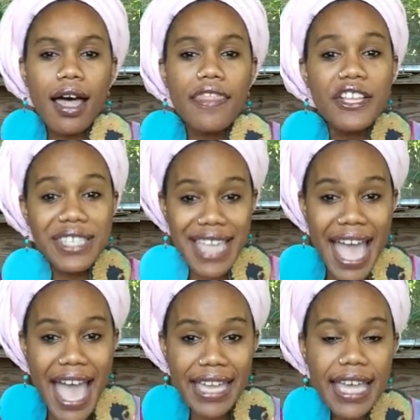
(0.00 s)
there's
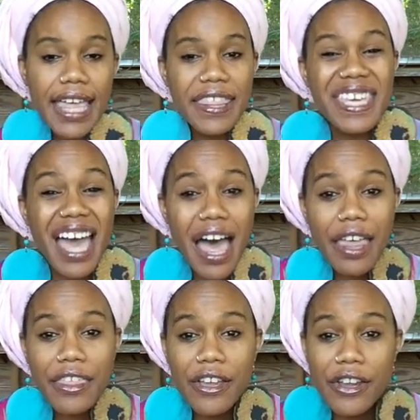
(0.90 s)
that. The
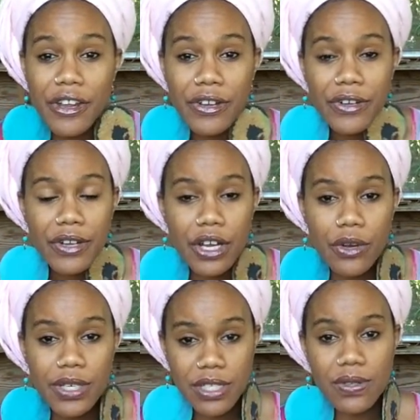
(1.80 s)
other
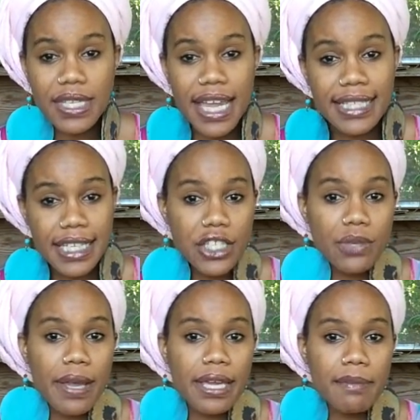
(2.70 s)
crystals that I tend to
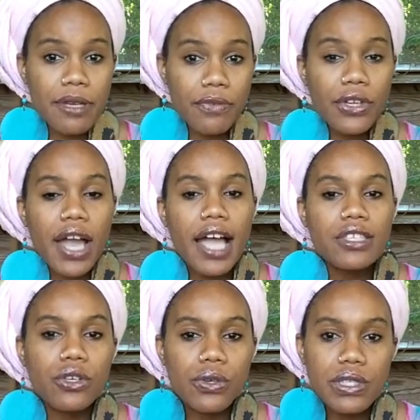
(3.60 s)
recommend for you guys
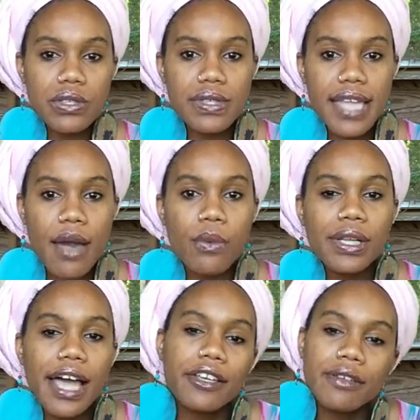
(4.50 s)
are crystals that will
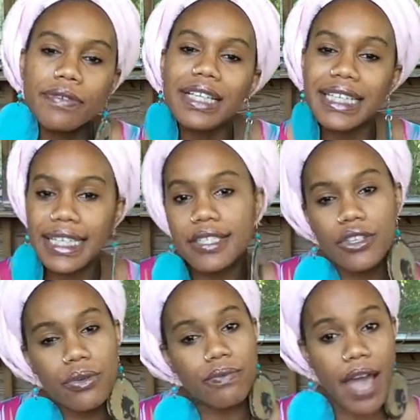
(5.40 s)
allow you to feel at ease in
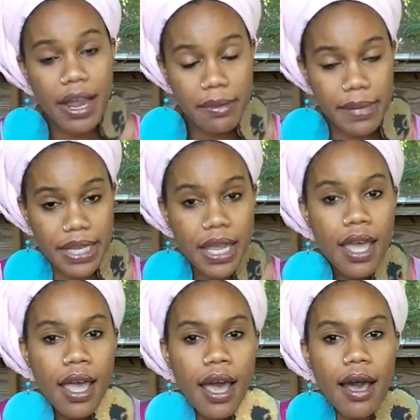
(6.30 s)
your environment,
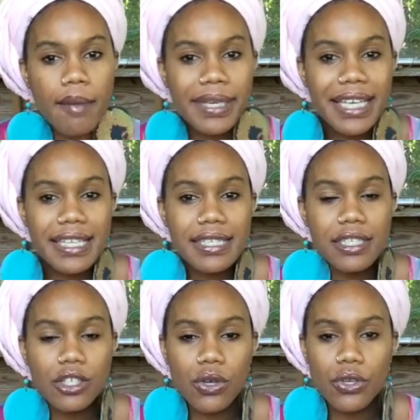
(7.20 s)
because,
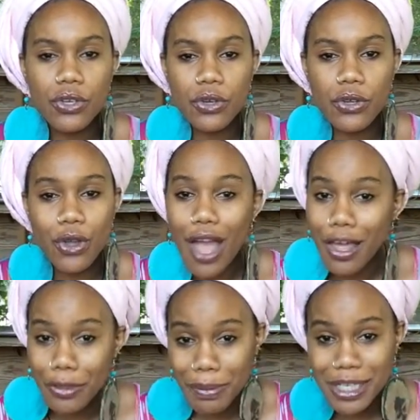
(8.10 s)
you know, your
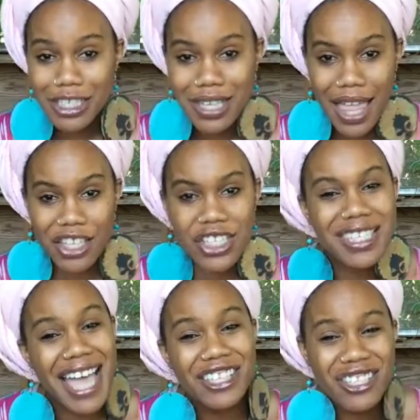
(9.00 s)
other biggest challenge is
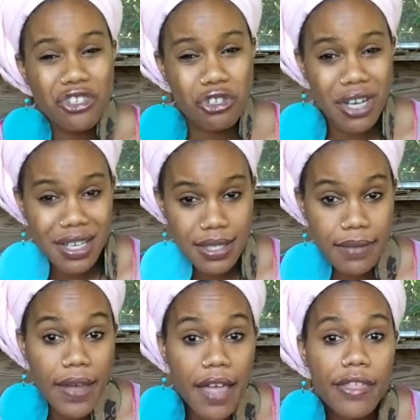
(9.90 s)
that distrust
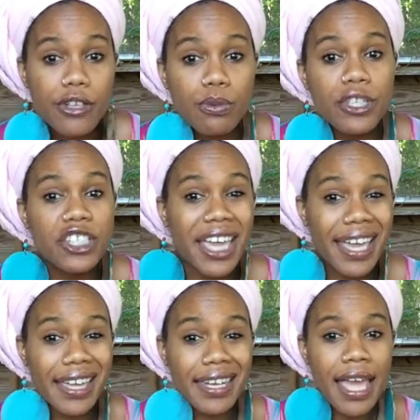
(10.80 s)
of others, which
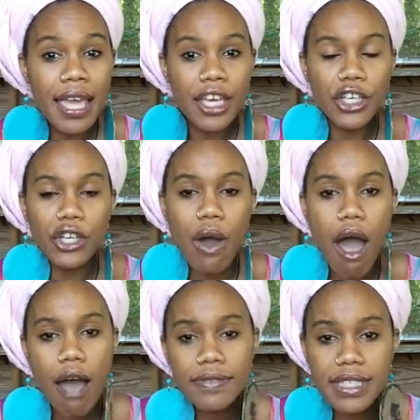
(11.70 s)
can, you know,
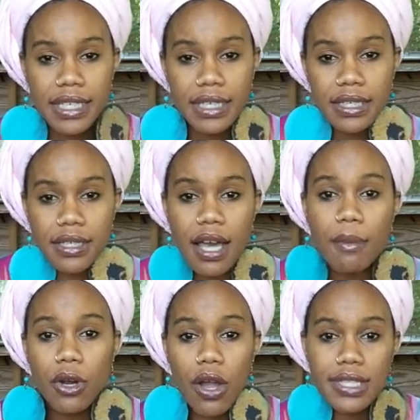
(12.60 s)
often
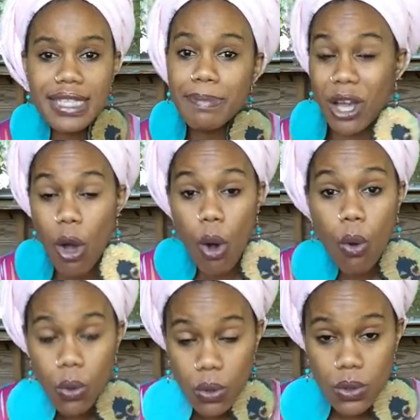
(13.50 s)
come across as being
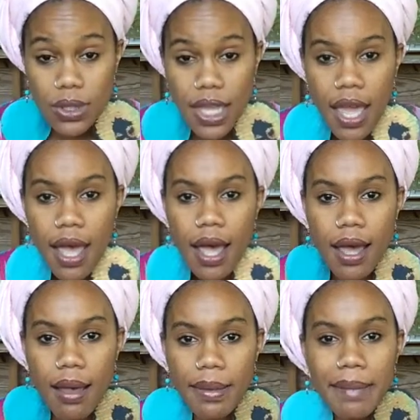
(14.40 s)
cold.
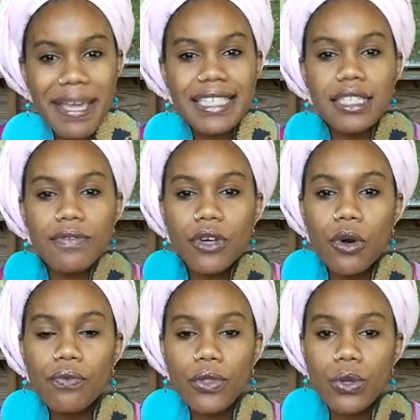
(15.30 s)
And it makes it
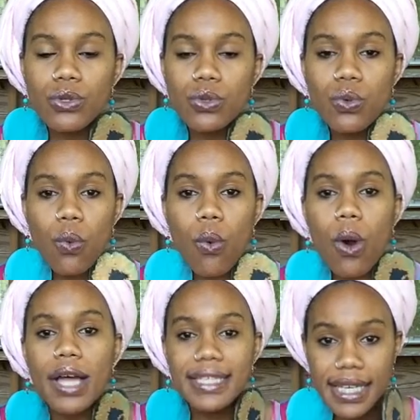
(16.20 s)
difficult for those who
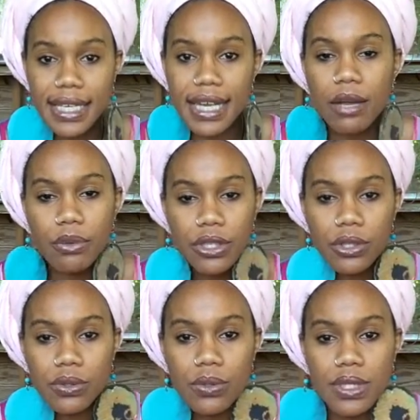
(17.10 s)
want to connect with
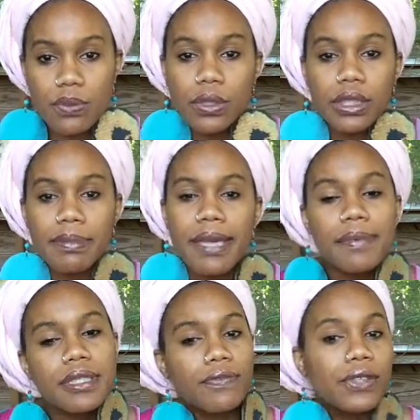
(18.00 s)
you to really be
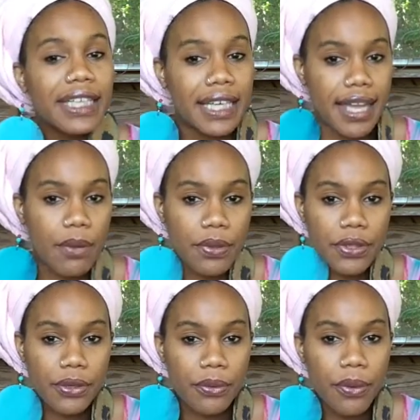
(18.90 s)
able to fully connect
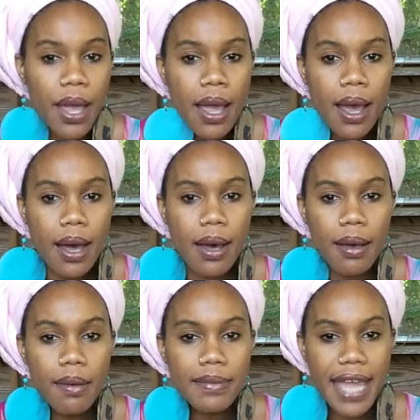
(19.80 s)
with you.
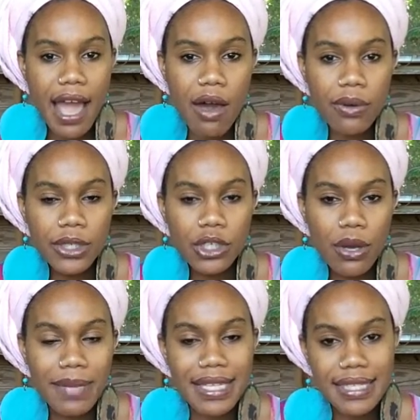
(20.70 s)
Now, you know,
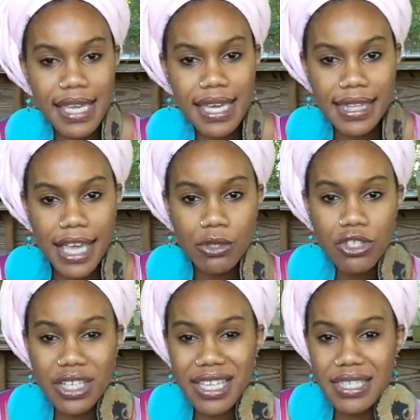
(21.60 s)
I'm not saying that you
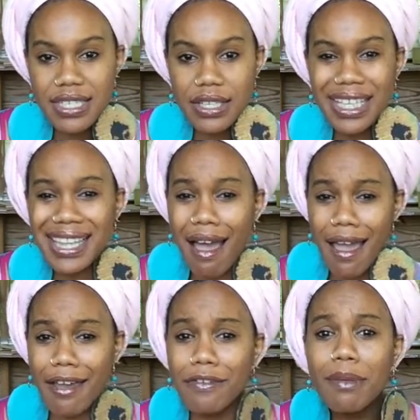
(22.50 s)
should necessarily allow
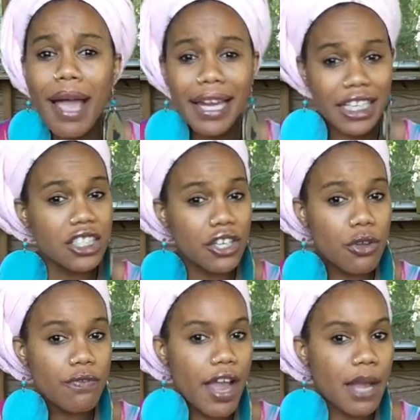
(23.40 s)
everybody into
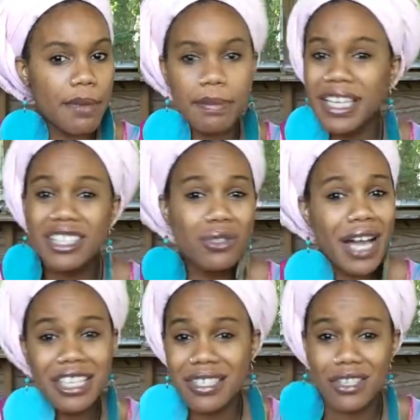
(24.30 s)
your environment, because you
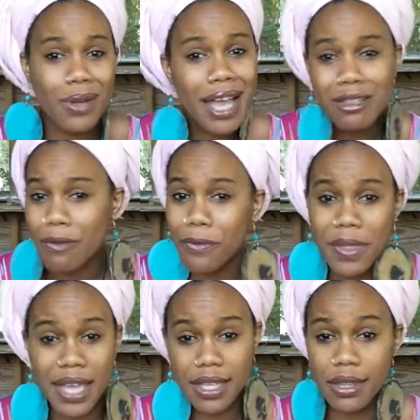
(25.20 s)
guys aren't
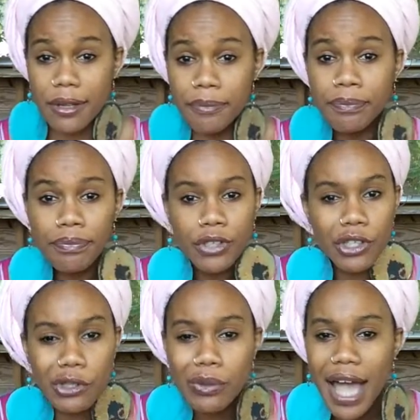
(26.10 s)
for that either.
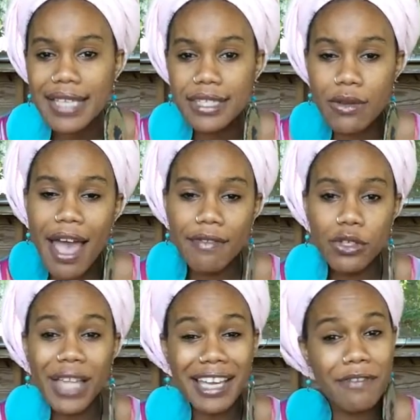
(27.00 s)
You know,
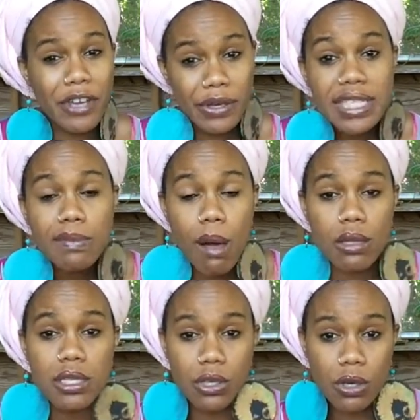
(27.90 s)
you like a very
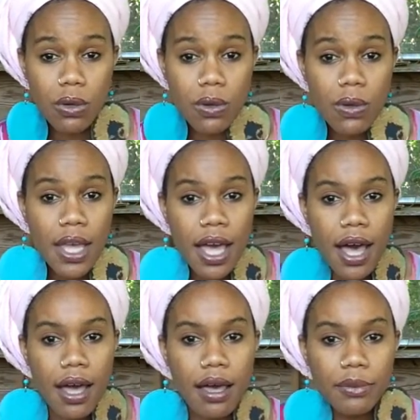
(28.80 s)
small circle.
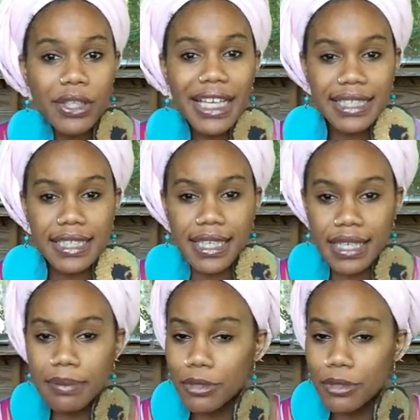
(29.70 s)
You like to keep,